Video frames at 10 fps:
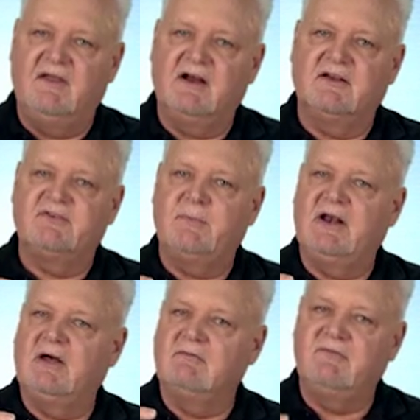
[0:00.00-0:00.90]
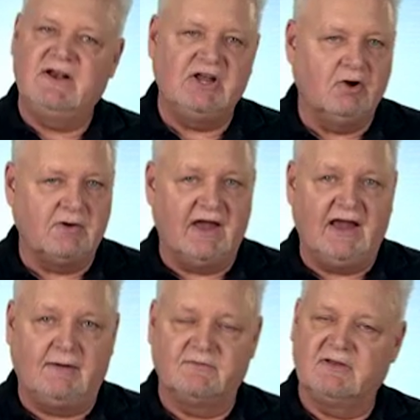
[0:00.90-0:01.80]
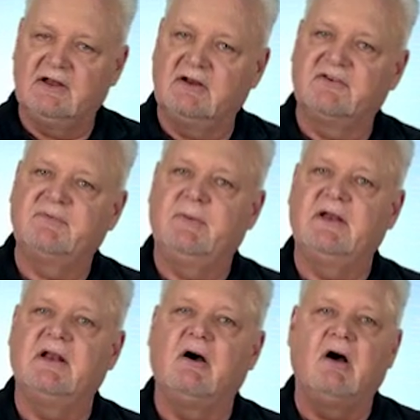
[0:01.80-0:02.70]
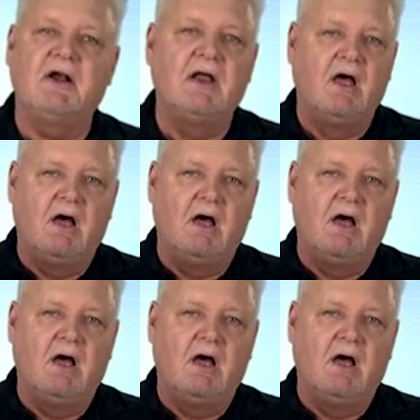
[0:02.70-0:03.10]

they're going to spend it on video games, and they're going to spend it on